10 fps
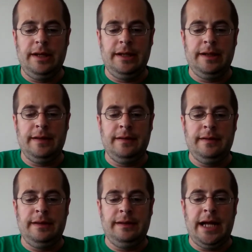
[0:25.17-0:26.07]
in
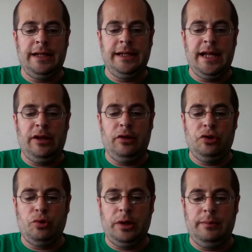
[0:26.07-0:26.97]
1980s
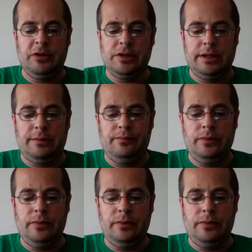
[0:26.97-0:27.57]
Detroit, Michigan.